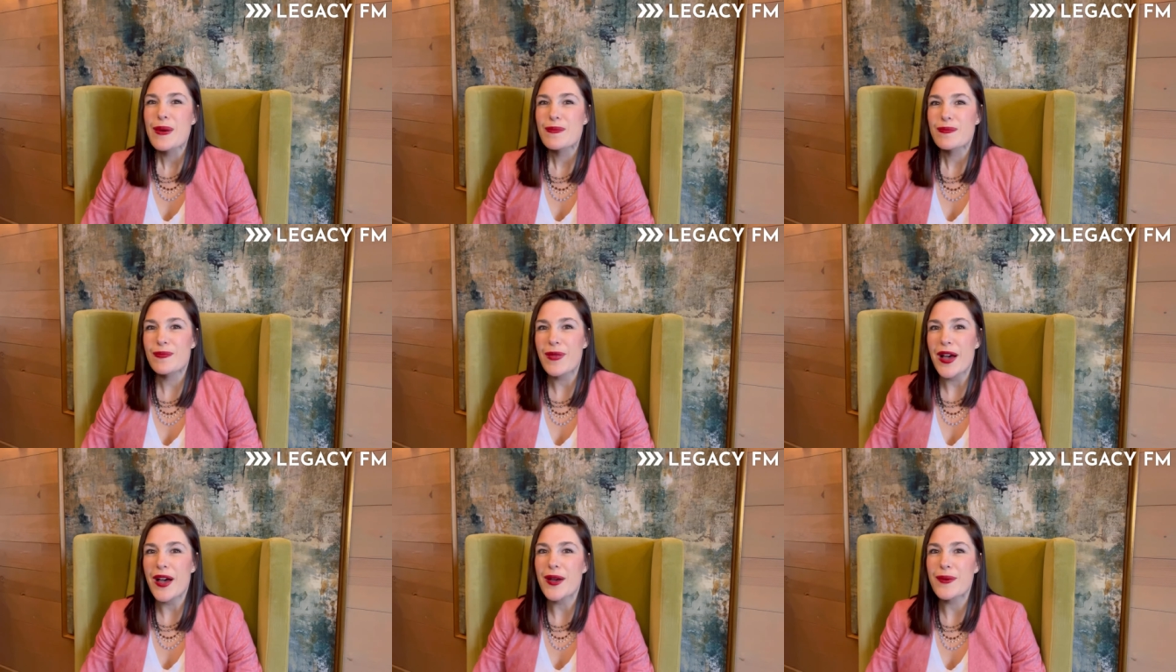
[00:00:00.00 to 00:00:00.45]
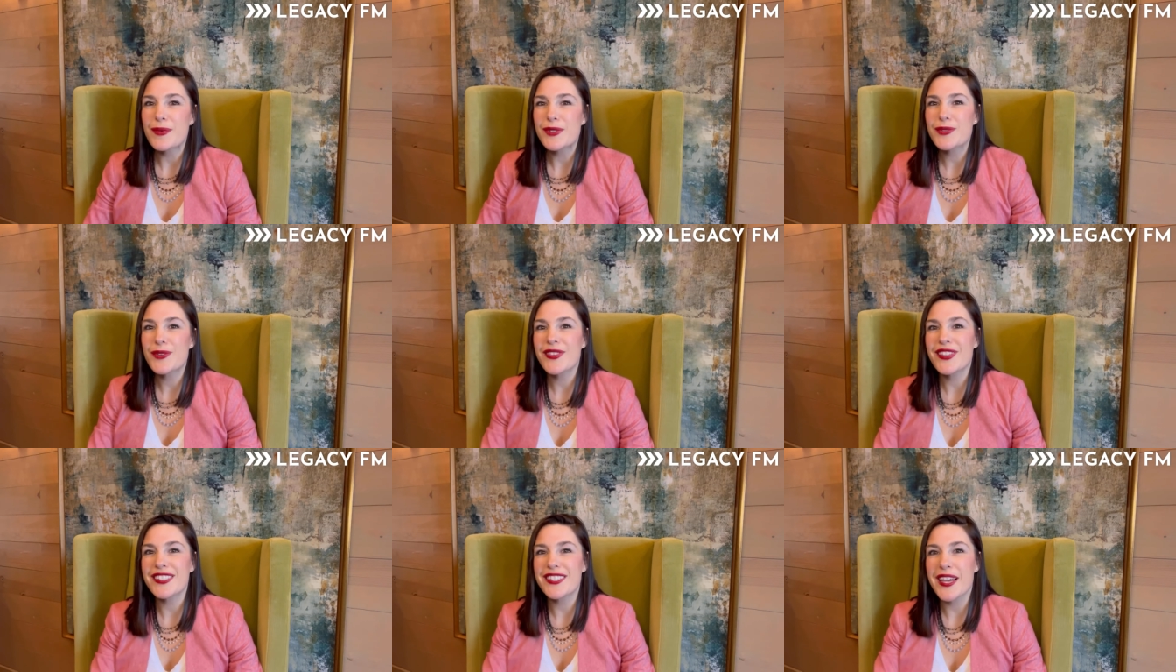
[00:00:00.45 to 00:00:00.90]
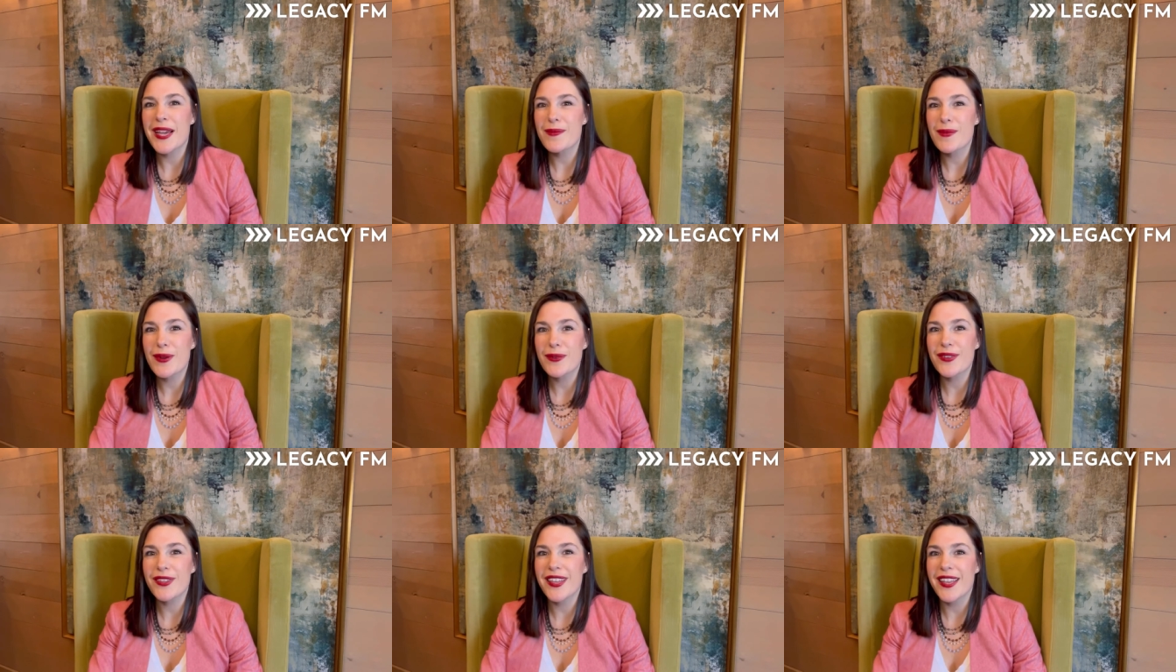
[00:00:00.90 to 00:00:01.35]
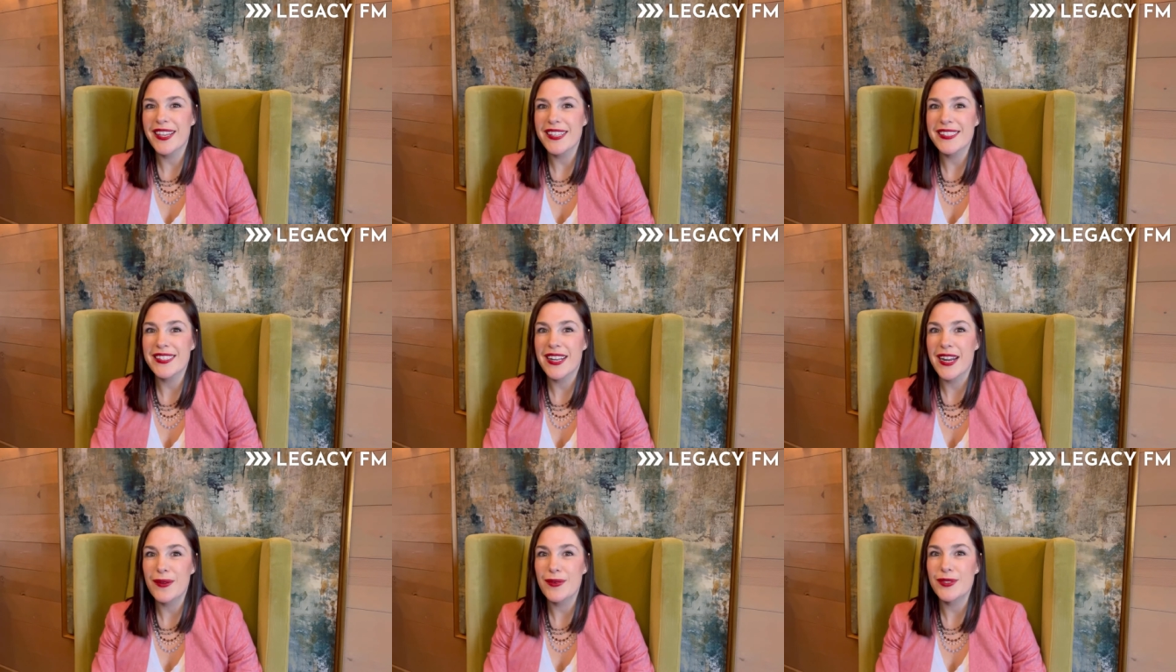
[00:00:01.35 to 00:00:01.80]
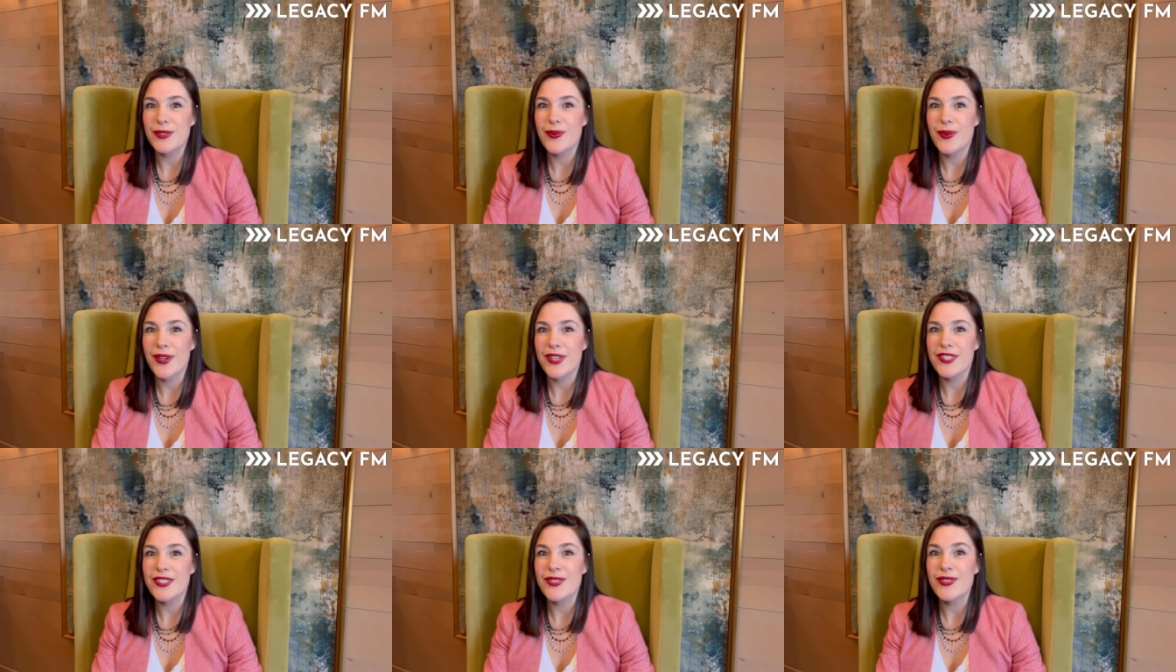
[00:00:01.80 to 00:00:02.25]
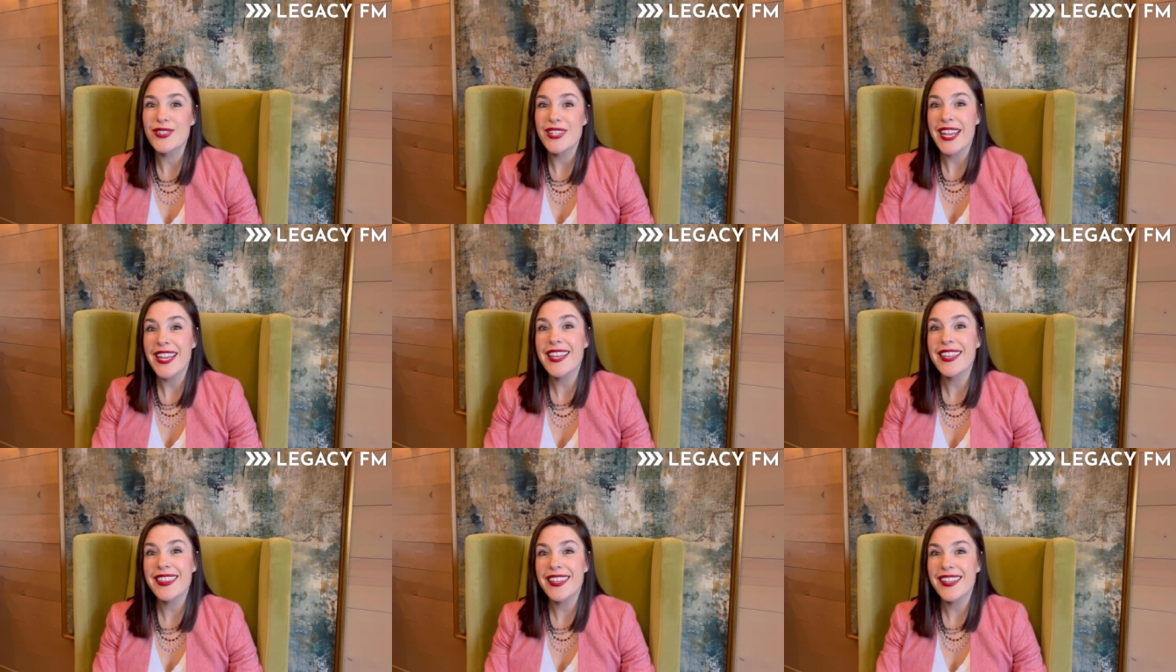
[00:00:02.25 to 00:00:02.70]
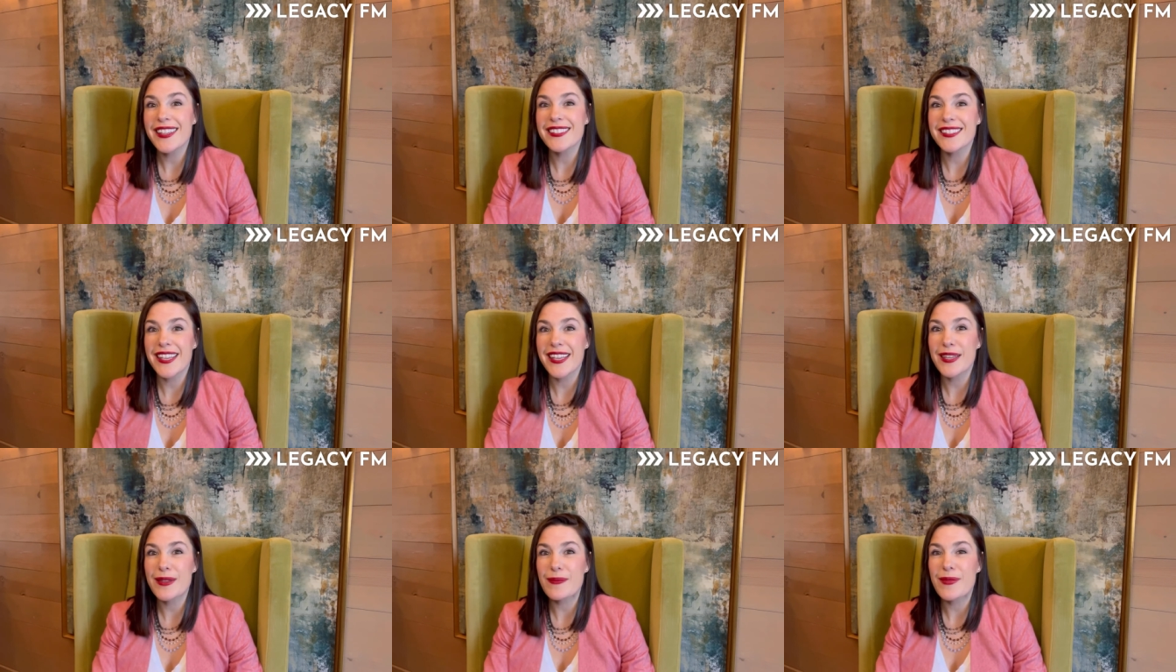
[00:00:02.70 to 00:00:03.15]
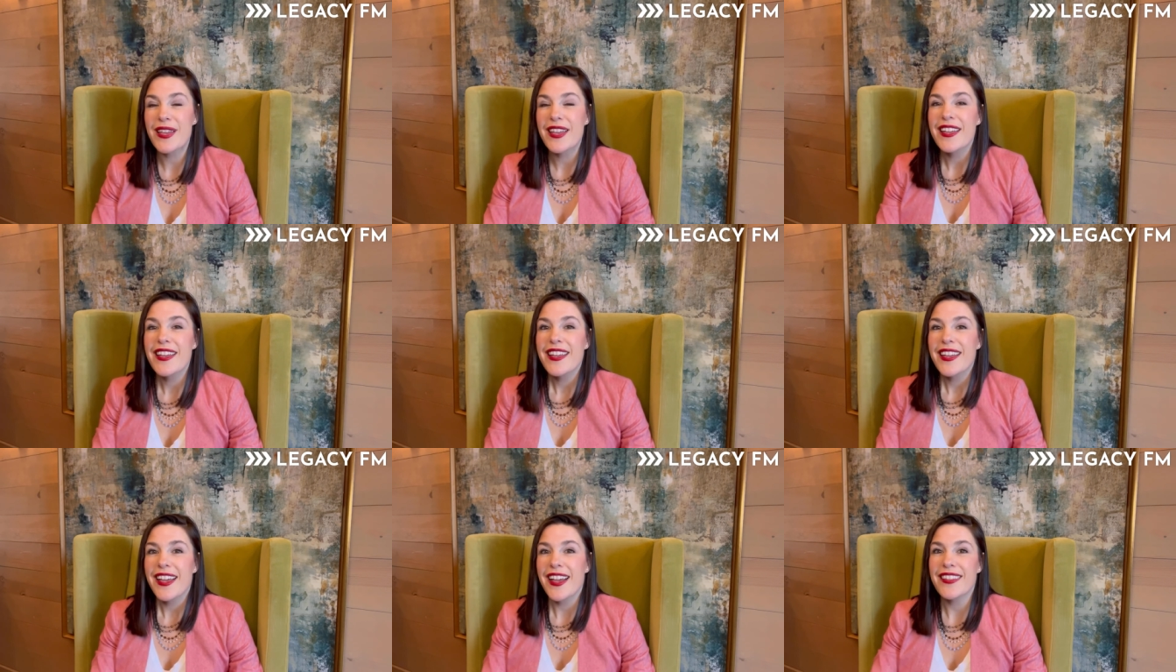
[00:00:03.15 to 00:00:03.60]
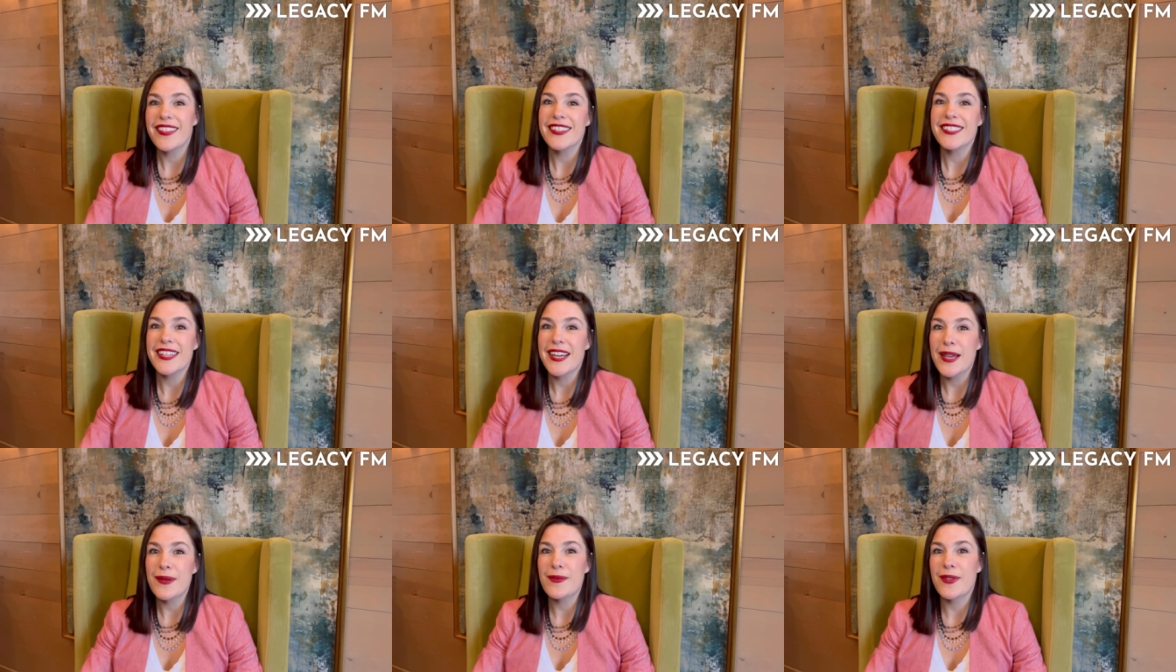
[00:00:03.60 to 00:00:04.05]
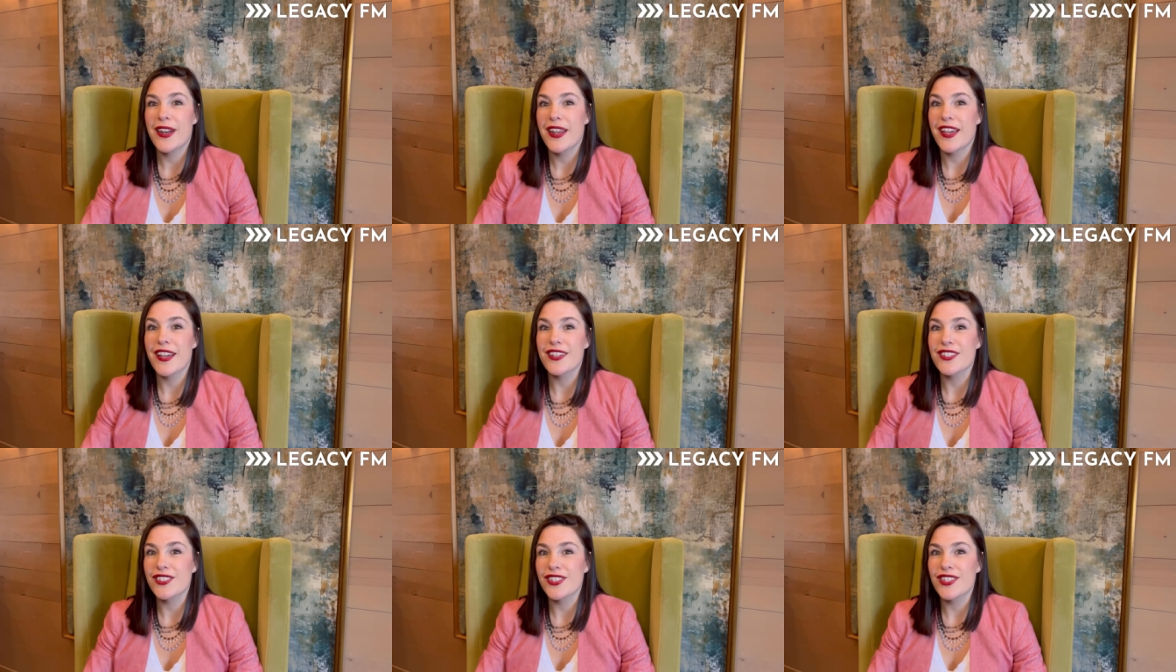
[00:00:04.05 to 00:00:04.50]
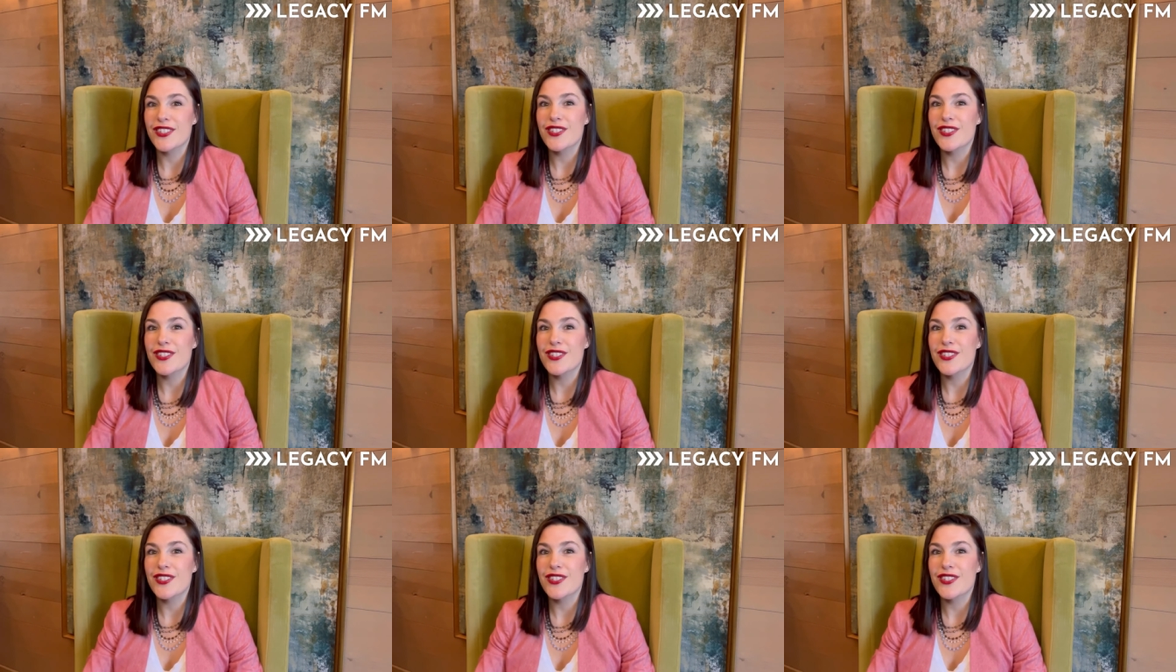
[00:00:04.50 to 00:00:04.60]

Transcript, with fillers: but between the time I realized that I was going to take the exam and the time that I actually